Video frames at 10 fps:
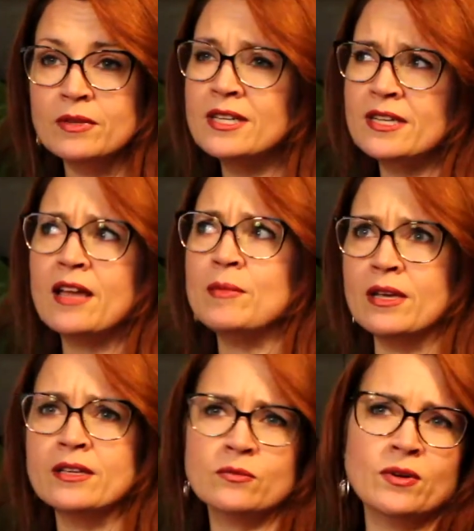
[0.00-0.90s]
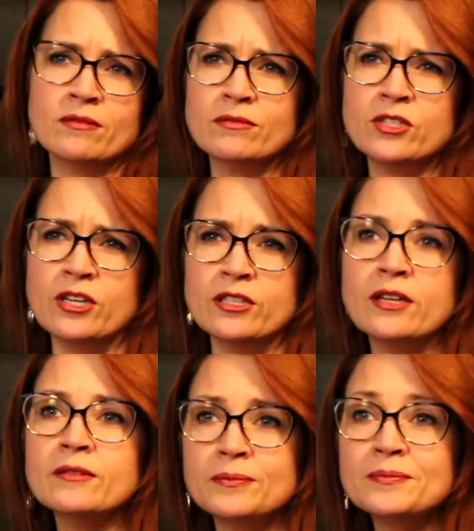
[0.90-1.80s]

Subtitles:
The timing is what changed it.